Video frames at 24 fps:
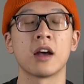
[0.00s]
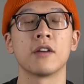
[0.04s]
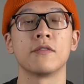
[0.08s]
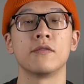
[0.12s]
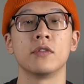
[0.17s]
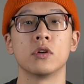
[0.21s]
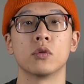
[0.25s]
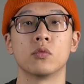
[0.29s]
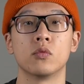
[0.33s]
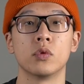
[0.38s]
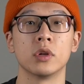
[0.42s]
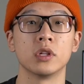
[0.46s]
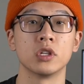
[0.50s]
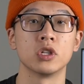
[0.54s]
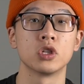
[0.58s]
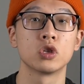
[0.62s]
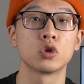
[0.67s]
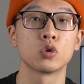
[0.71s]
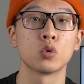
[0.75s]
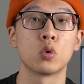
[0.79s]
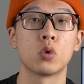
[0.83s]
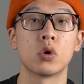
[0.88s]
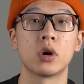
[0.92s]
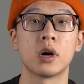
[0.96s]
I feel really
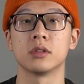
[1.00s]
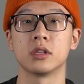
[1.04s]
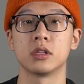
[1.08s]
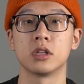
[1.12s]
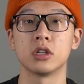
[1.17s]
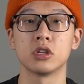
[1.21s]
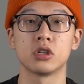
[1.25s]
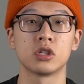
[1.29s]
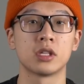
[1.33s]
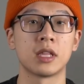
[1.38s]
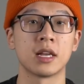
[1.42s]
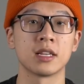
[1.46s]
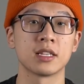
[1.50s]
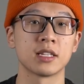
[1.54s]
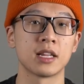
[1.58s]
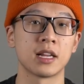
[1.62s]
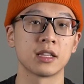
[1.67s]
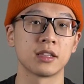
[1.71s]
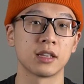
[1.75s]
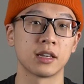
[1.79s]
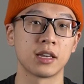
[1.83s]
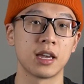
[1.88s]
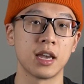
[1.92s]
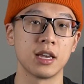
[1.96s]
sore. That's
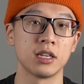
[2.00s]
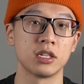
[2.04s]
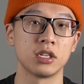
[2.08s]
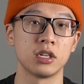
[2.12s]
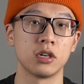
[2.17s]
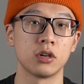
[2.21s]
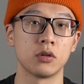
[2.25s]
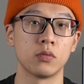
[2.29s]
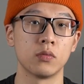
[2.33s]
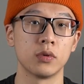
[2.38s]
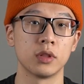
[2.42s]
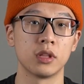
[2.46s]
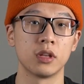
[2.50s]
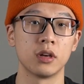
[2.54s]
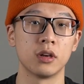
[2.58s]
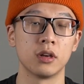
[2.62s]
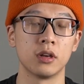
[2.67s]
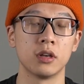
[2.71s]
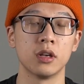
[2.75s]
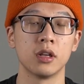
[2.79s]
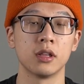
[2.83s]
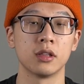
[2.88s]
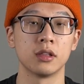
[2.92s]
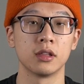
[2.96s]
not the case here with
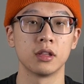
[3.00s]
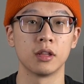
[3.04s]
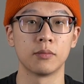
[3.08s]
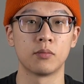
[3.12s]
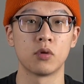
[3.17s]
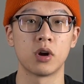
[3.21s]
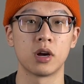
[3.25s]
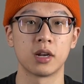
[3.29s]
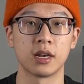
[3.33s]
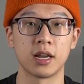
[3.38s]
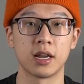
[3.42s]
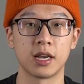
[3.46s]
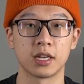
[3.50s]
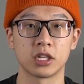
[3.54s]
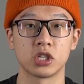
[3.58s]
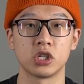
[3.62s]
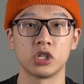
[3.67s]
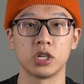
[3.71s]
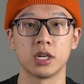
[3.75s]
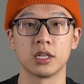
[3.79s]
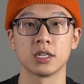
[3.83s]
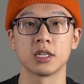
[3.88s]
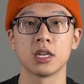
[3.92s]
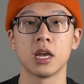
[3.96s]
the LeBron NXXT
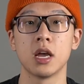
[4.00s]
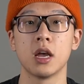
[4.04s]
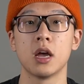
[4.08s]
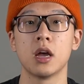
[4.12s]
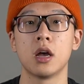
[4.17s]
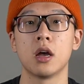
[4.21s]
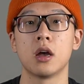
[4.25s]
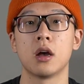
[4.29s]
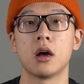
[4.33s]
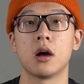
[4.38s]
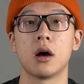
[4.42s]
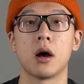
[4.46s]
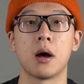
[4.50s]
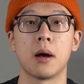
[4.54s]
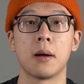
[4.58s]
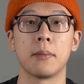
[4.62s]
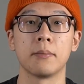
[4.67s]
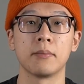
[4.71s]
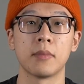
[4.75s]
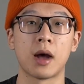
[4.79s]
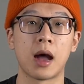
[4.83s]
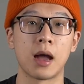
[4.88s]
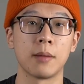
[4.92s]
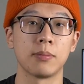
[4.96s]
Gens.
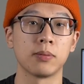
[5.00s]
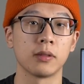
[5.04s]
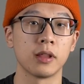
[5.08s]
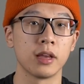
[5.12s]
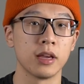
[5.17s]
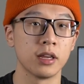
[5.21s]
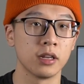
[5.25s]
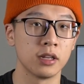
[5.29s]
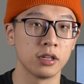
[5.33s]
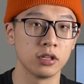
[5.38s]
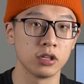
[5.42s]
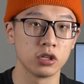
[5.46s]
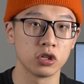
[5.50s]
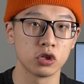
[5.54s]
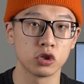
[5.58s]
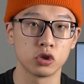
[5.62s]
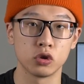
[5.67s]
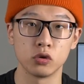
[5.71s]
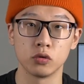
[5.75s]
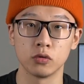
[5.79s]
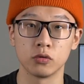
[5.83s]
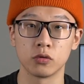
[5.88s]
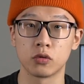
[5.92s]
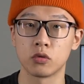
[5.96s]
I played in the
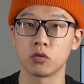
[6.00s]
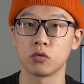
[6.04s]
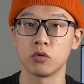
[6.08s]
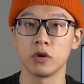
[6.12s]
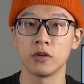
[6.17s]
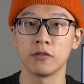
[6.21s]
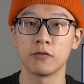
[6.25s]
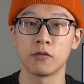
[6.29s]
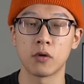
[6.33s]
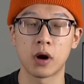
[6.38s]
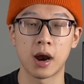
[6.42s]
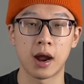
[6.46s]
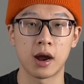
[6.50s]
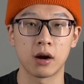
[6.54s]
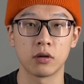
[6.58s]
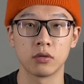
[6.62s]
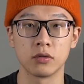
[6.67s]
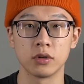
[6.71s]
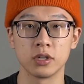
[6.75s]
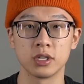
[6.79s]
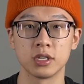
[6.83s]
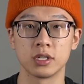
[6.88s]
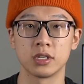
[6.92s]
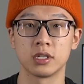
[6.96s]
shoe 3-4
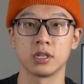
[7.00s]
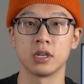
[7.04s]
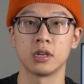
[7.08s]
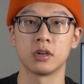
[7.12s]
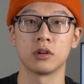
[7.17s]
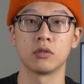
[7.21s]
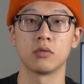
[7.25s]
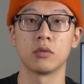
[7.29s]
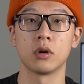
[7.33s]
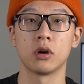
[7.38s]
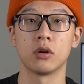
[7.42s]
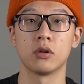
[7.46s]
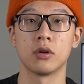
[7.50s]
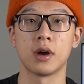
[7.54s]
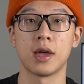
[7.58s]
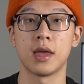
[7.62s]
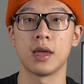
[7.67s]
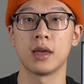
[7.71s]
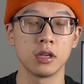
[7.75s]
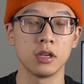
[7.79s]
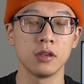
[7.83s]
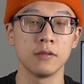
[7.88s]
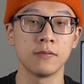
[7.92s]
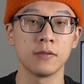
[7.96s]
hours in a row,
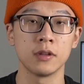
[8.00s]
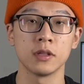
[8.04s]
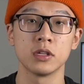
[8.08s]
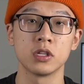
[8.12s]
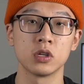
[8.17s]
and even